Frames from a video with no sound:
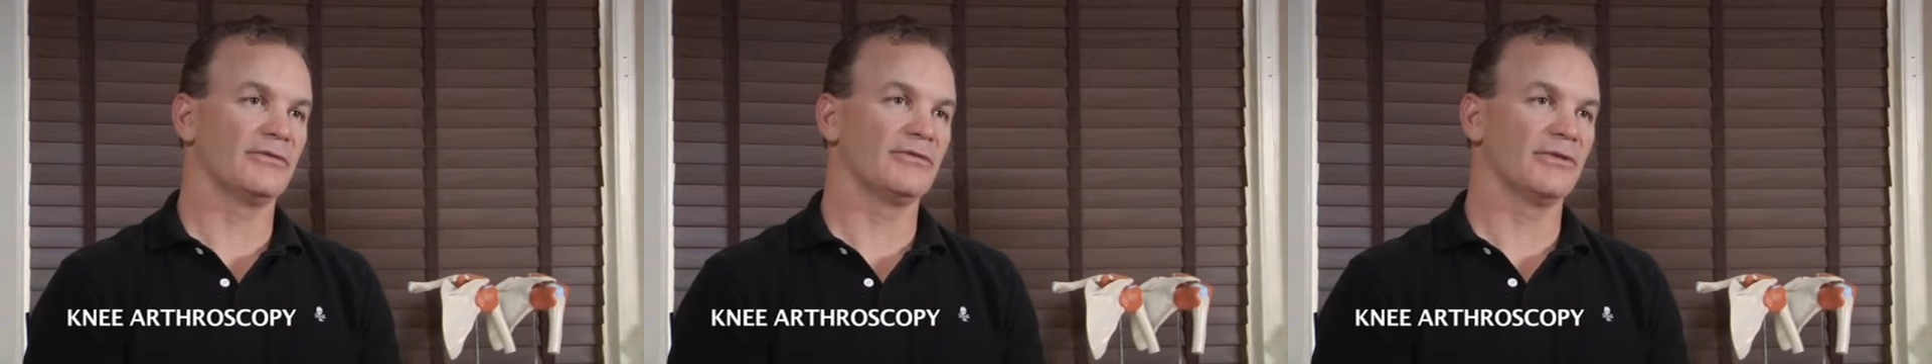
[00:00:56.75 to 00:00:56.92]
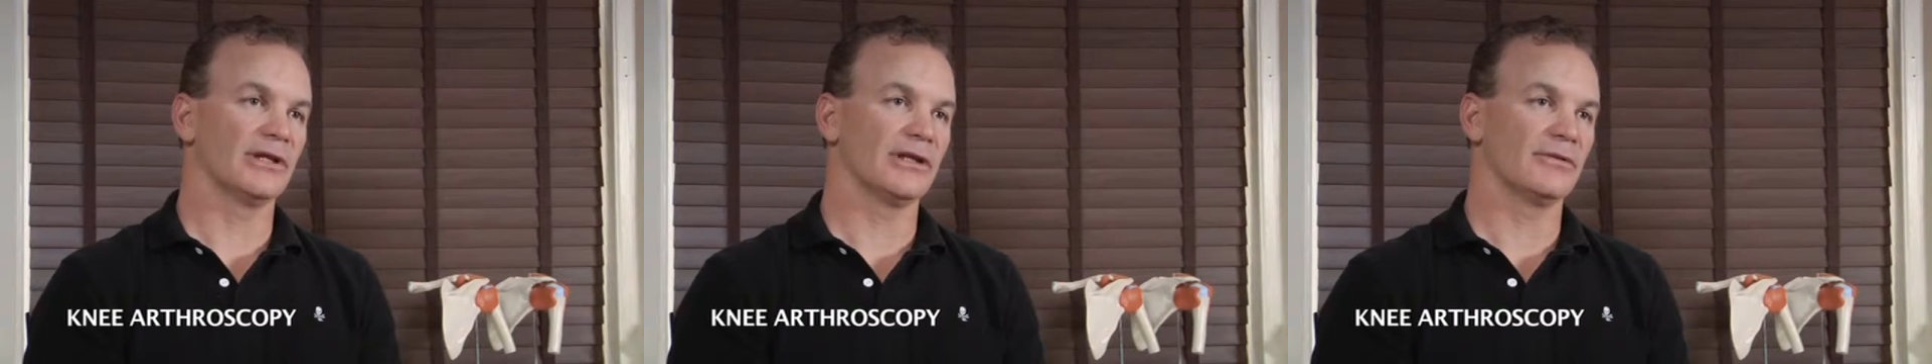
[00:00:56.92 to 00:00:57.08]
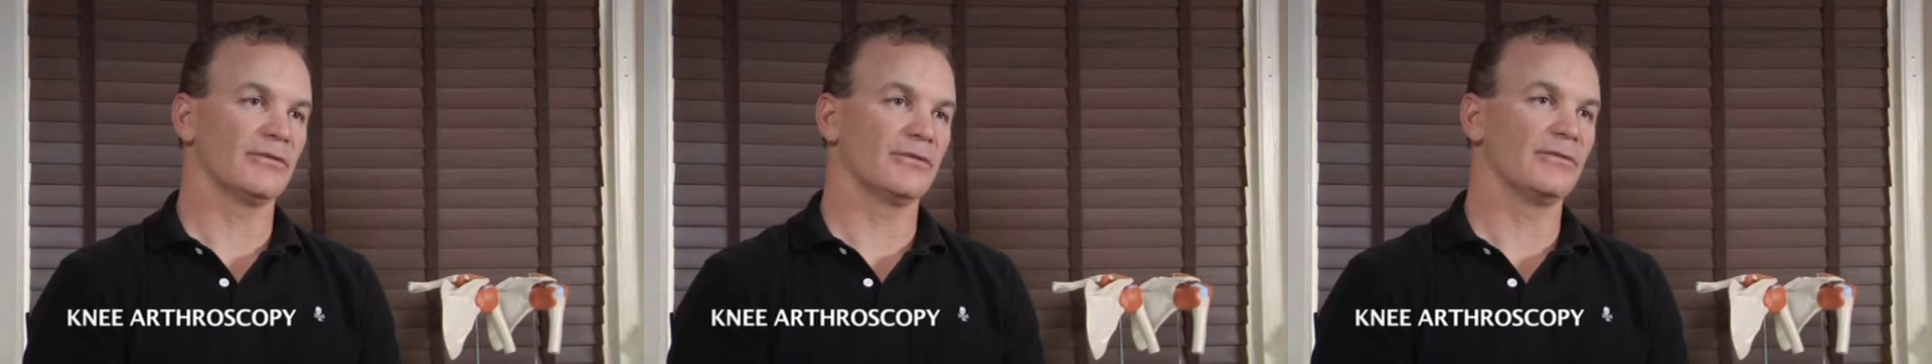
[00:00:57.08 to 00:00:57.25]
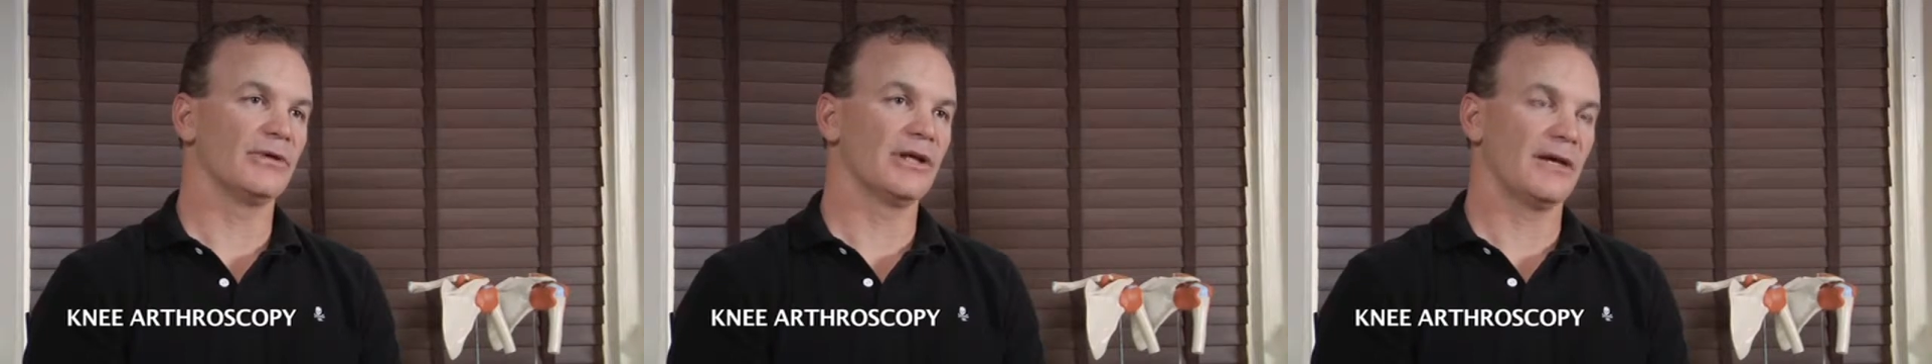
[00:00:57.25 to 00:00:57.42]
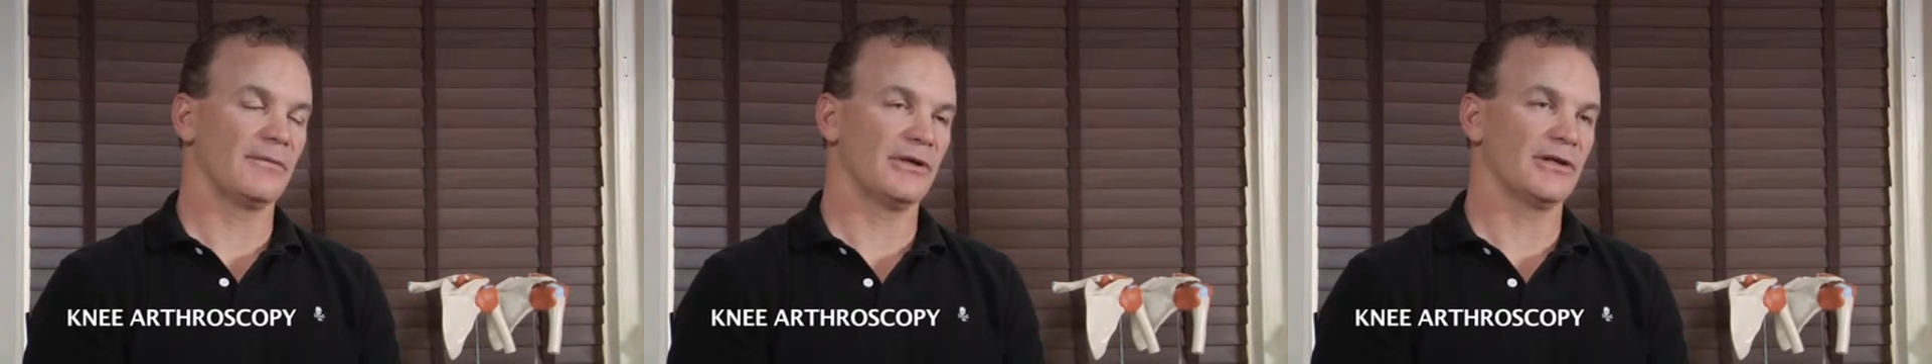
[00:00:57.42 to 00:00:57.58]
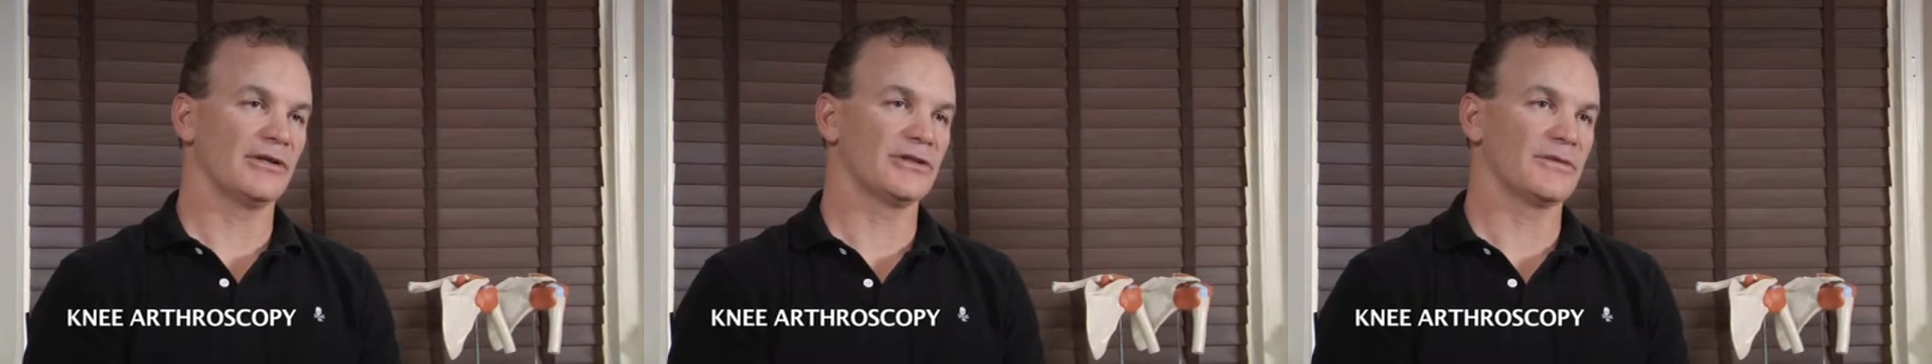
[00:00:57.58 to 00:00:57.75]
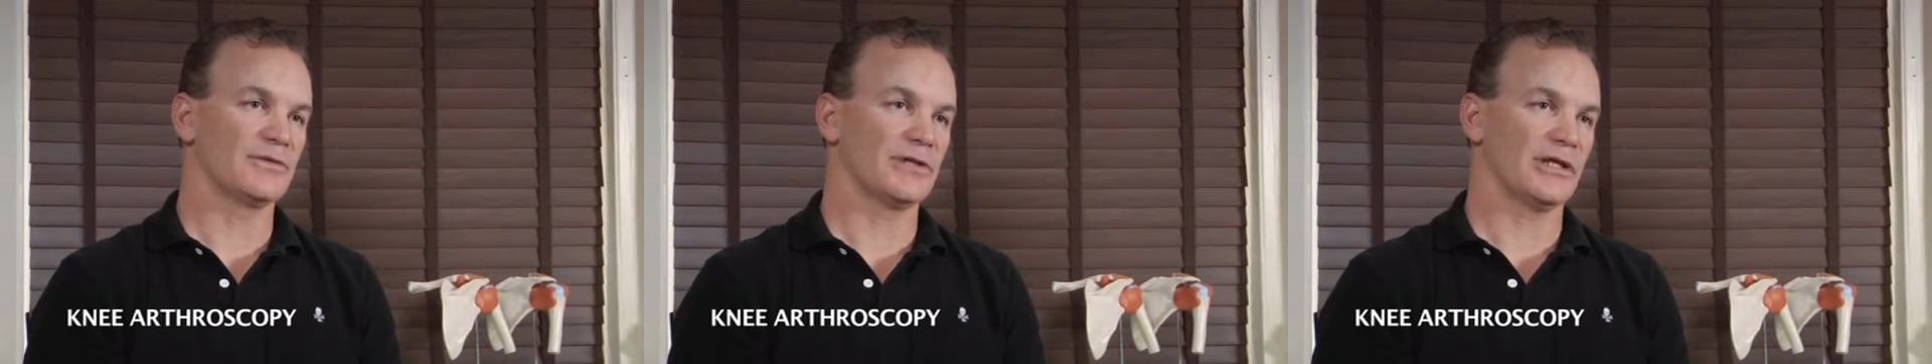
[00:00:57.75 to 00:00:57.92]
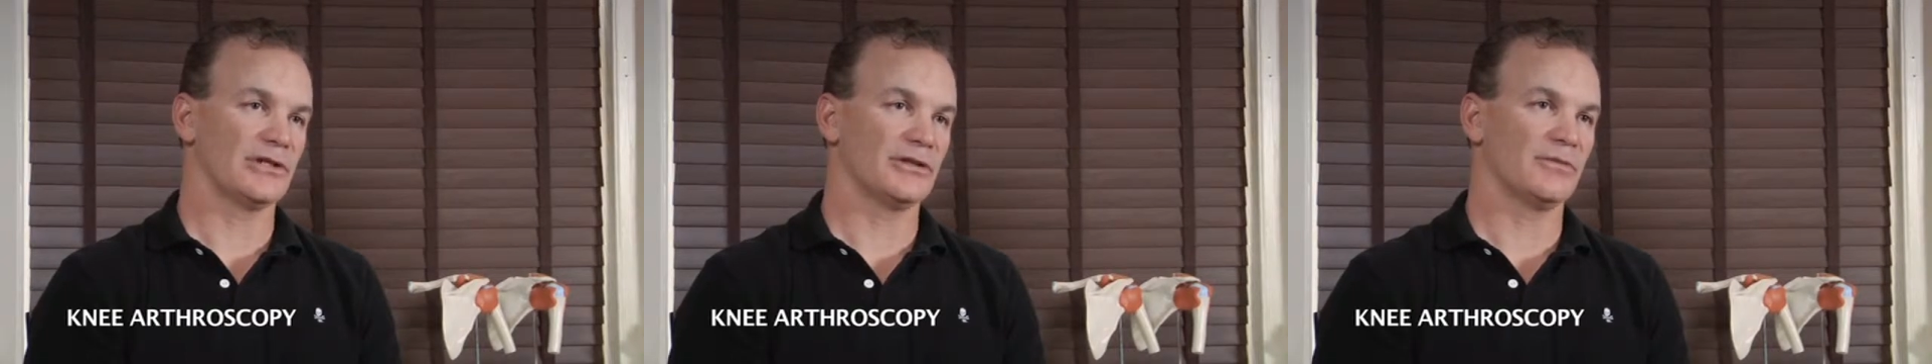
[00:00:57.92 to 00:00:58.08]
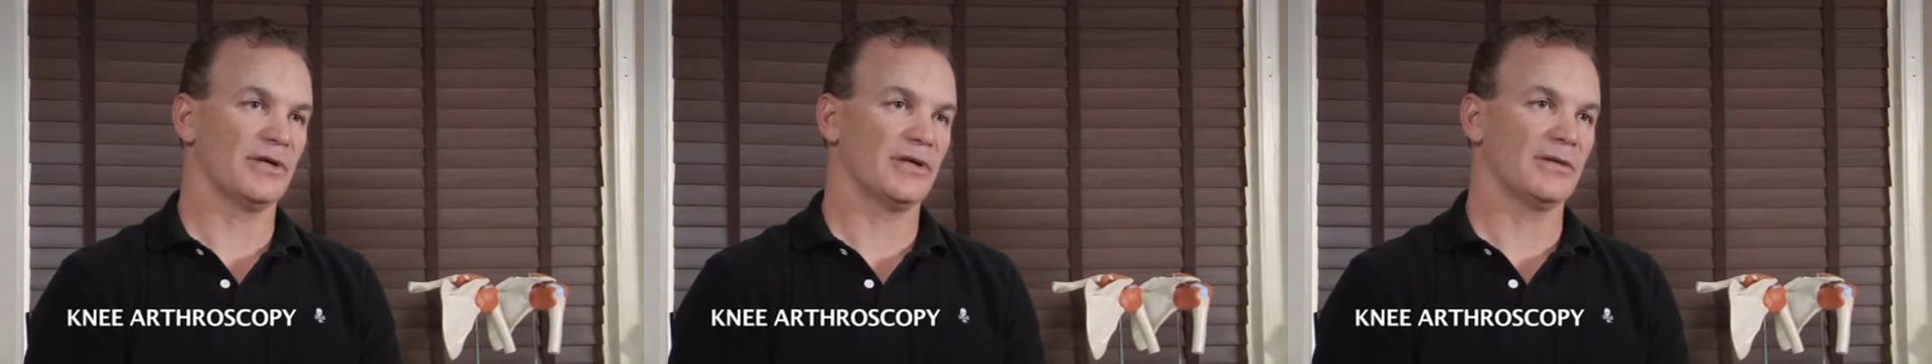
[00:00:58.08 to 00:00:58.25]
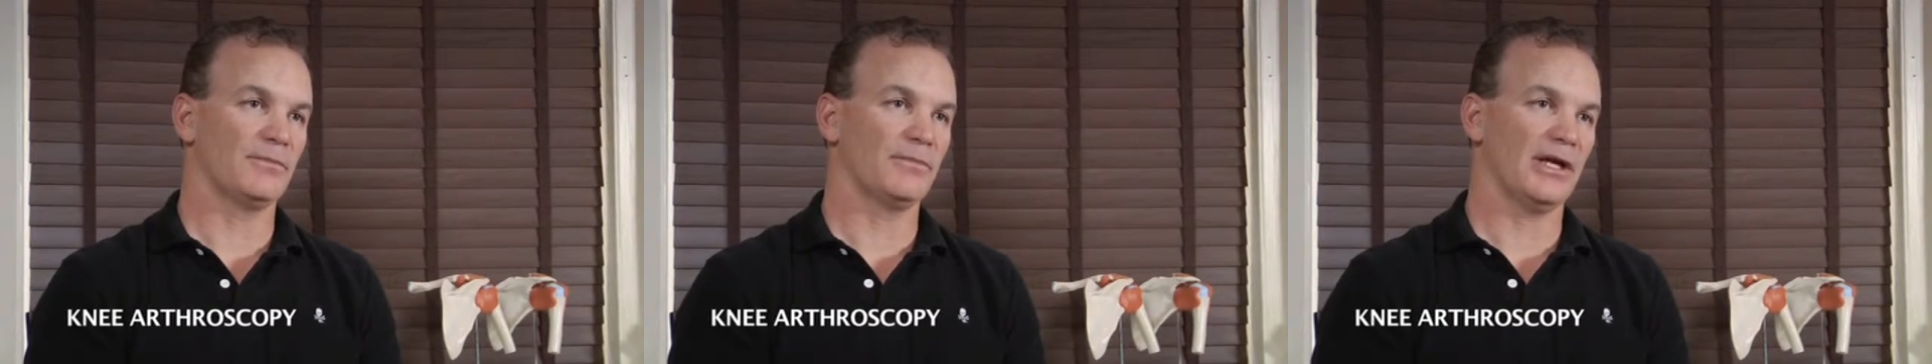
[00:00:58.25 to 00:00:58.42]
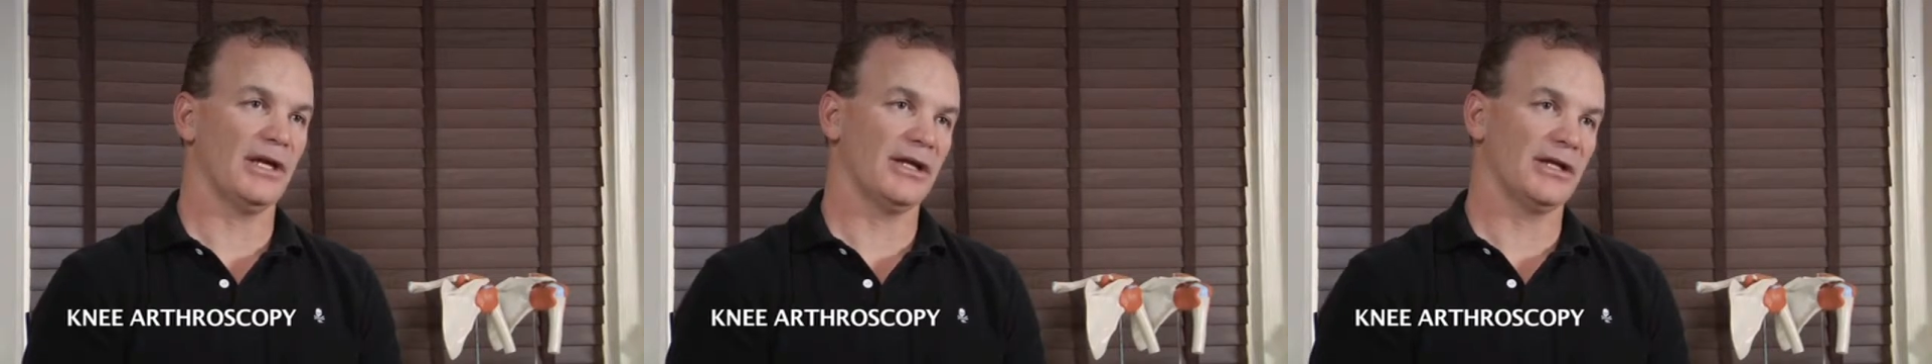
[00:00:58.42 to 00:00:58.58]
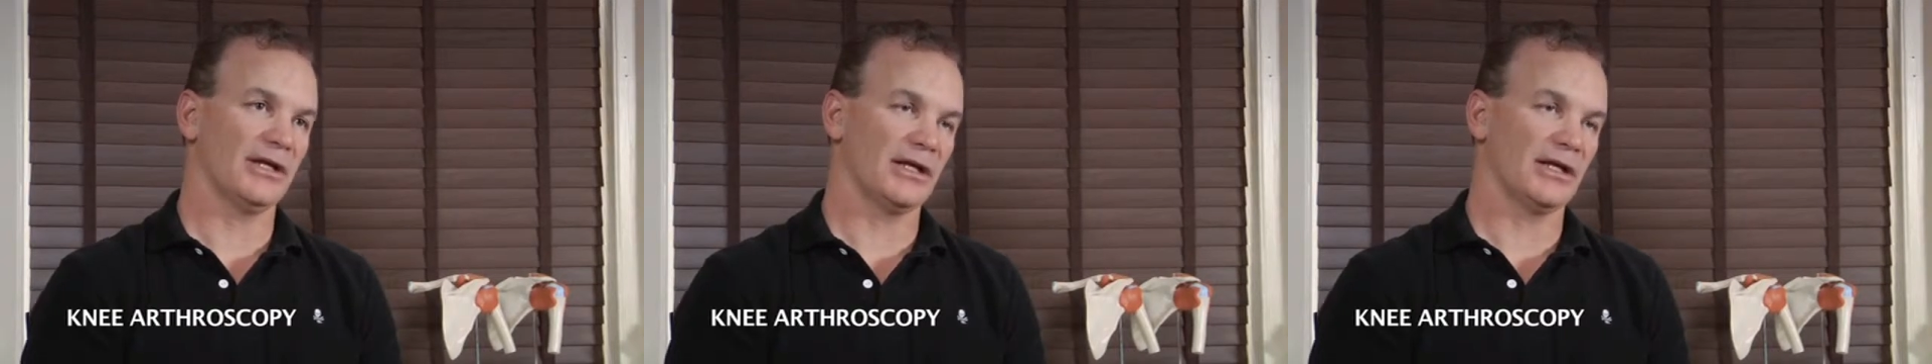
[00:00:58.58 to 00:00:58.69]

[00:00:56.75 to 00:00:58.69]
it really gave me a substantial amount of pain,